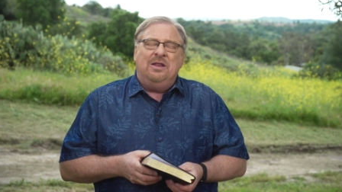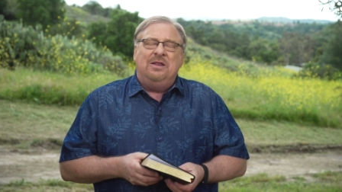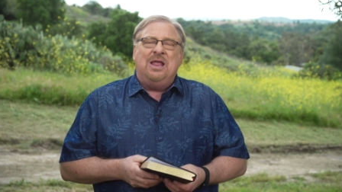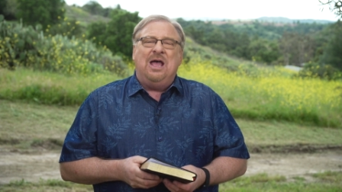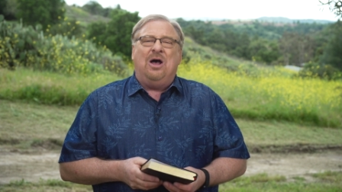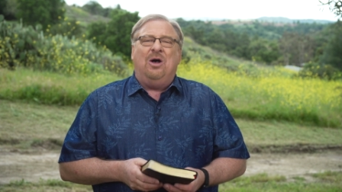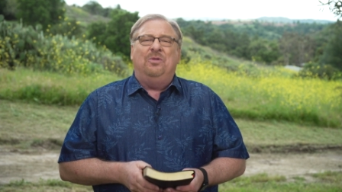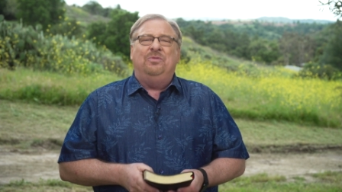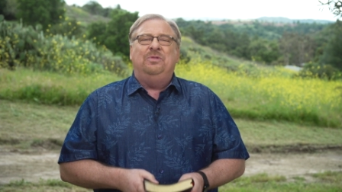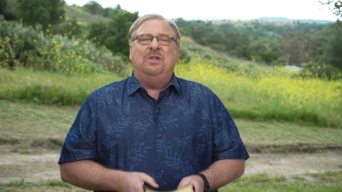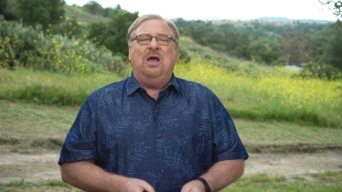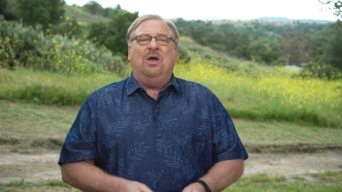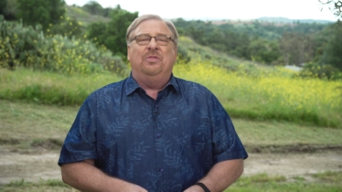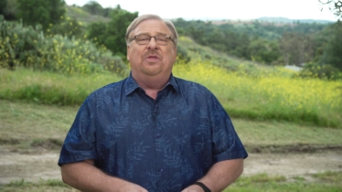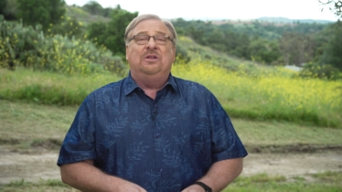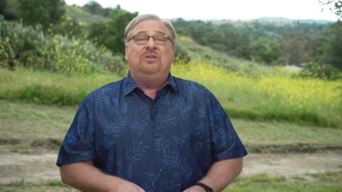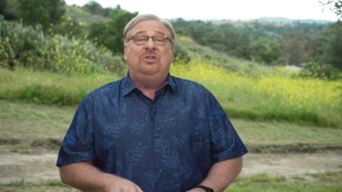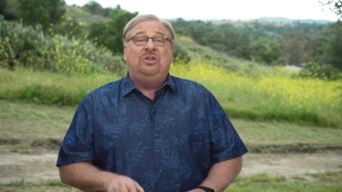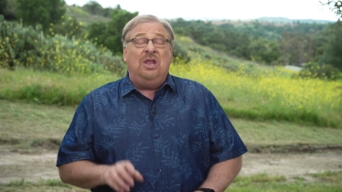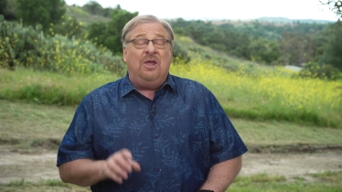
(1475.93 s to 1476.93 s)
Now
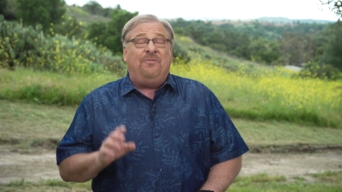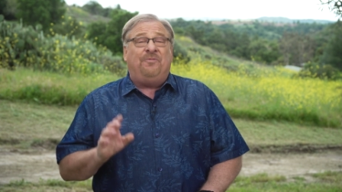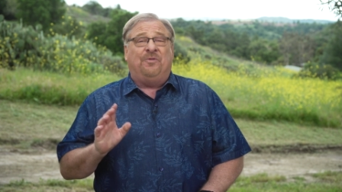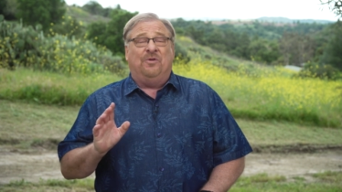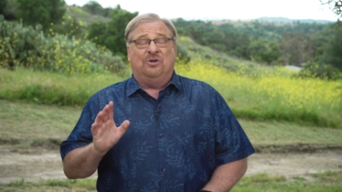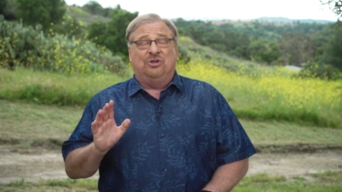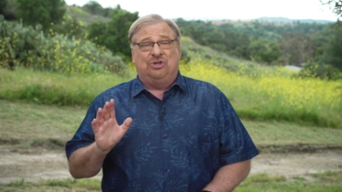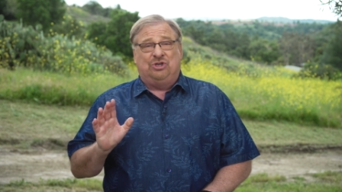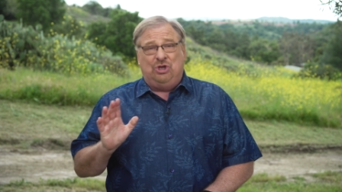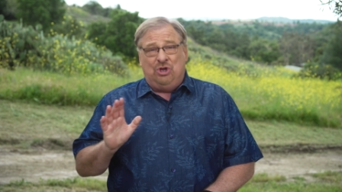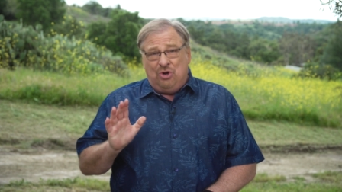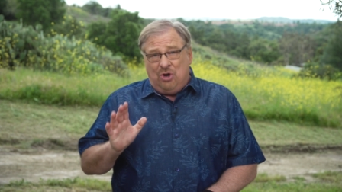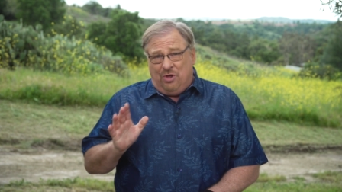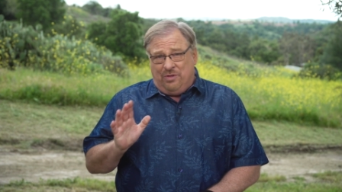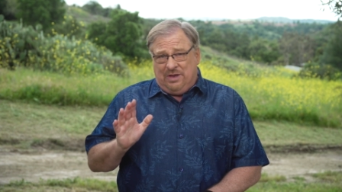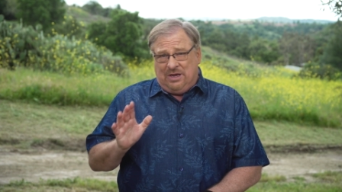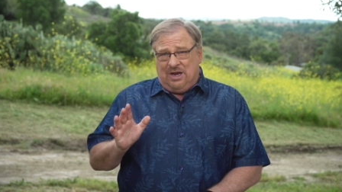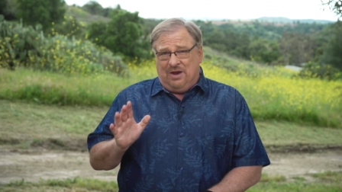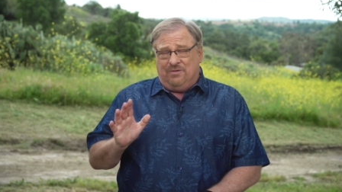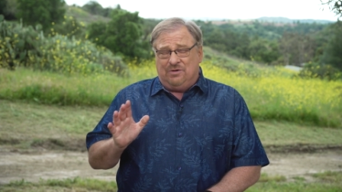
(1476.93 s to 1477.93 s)
the difference, do you
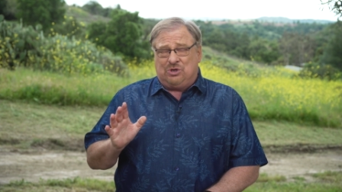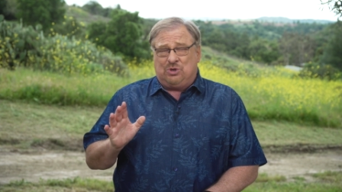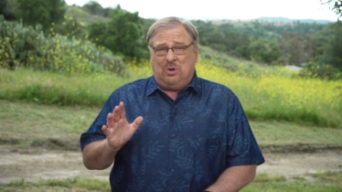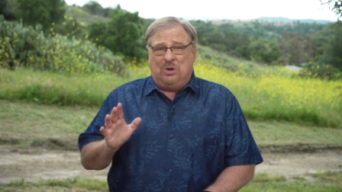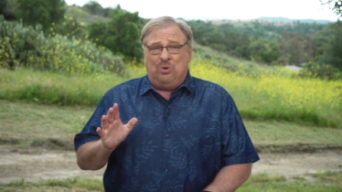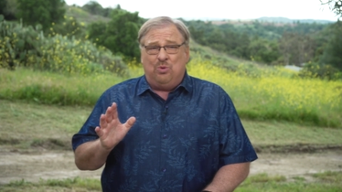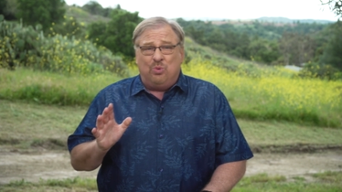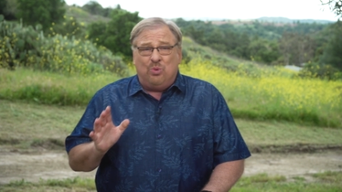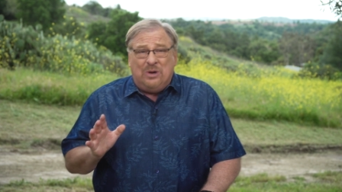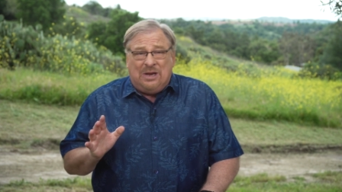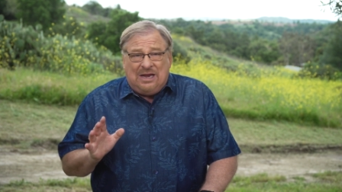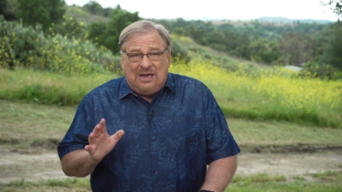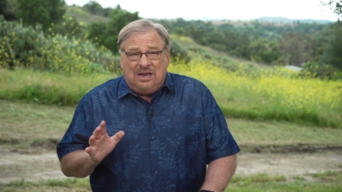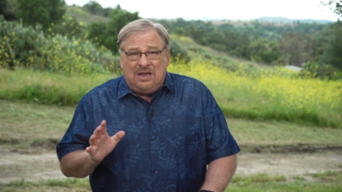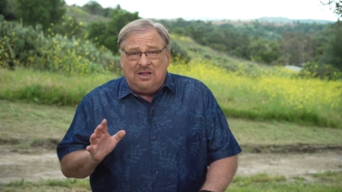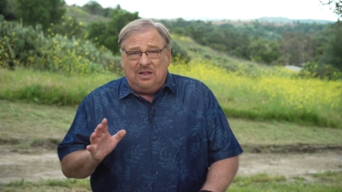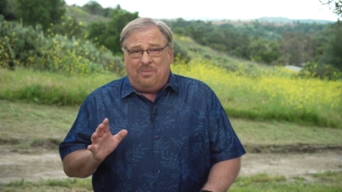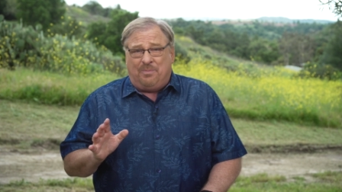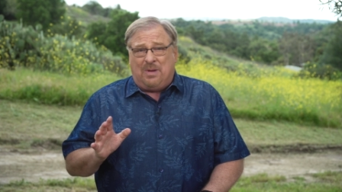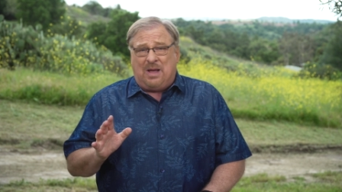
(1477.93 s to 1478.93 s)
know the difference between
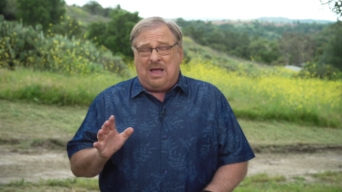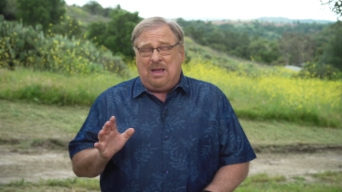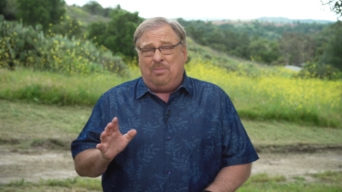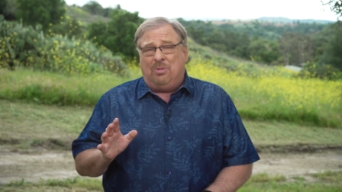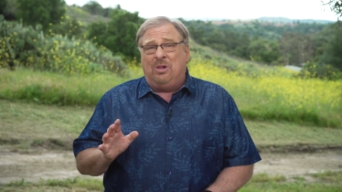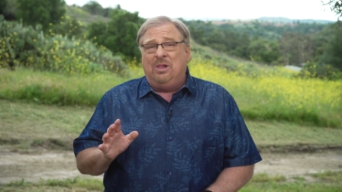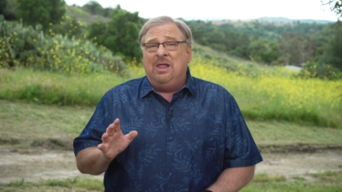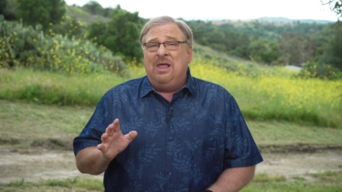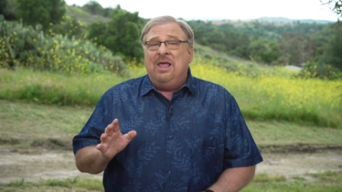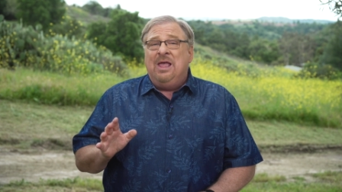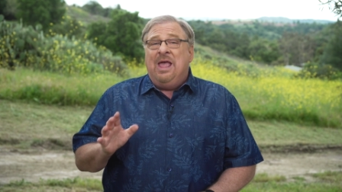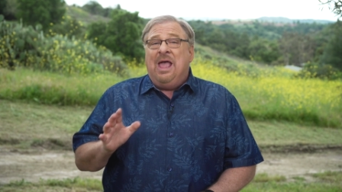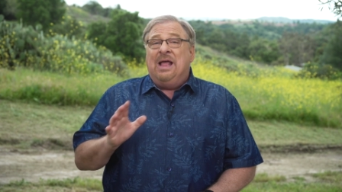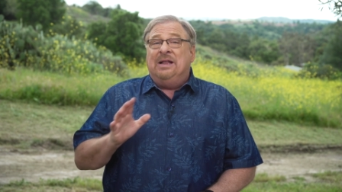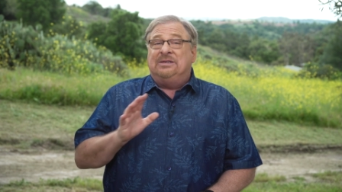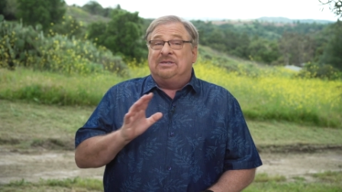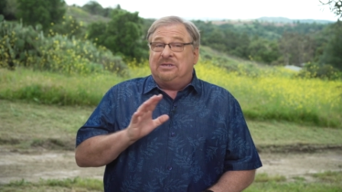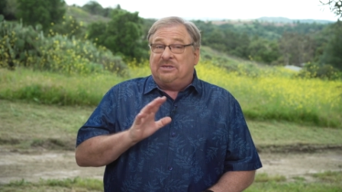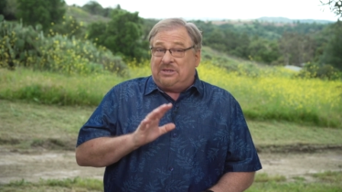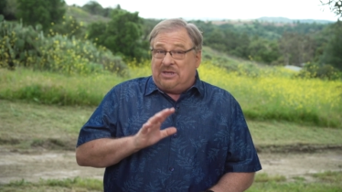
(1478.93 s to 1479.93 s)
reading the Bible
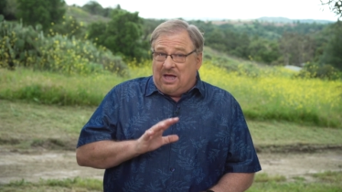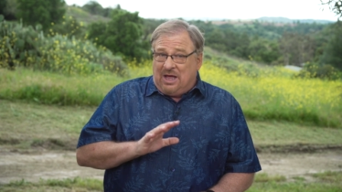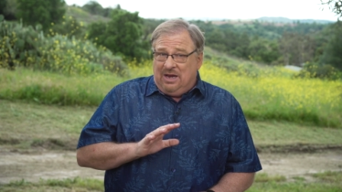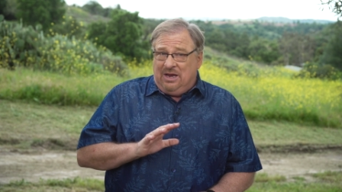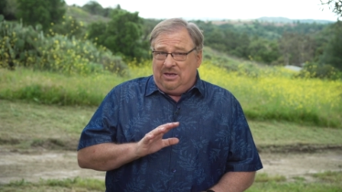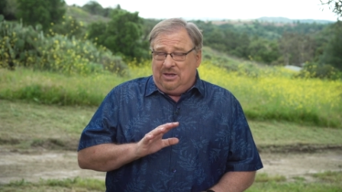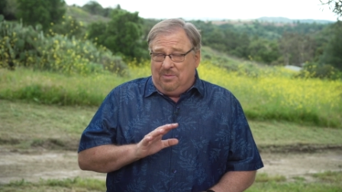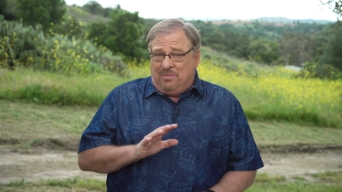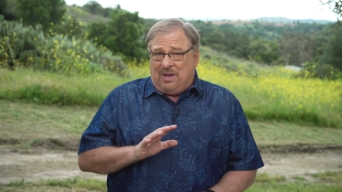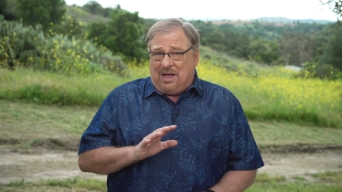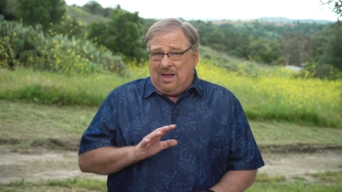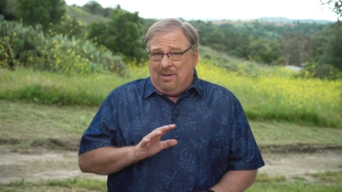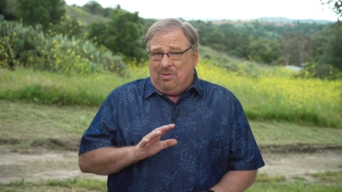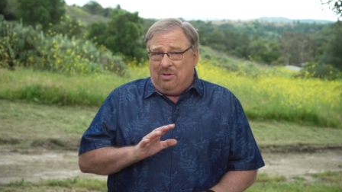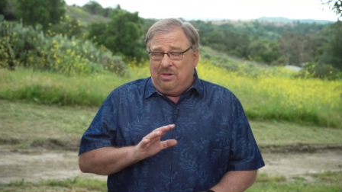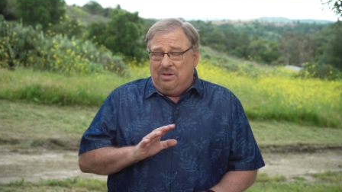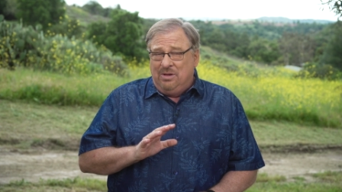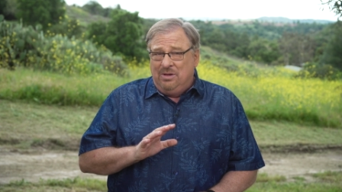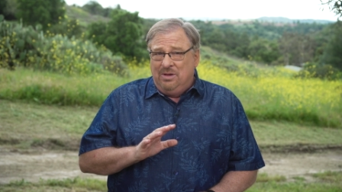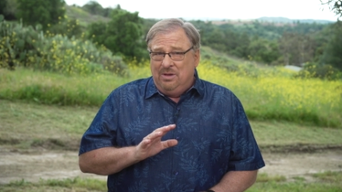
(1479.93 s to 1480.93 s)
and studying the
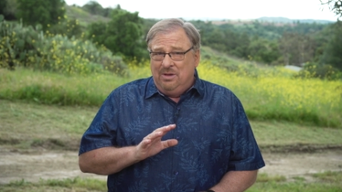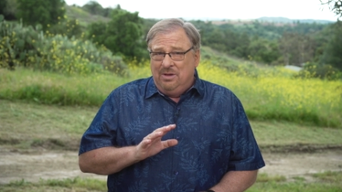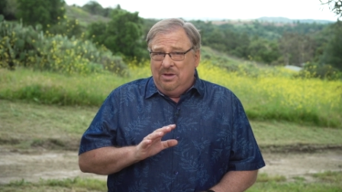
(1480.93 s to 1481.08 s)
Bible?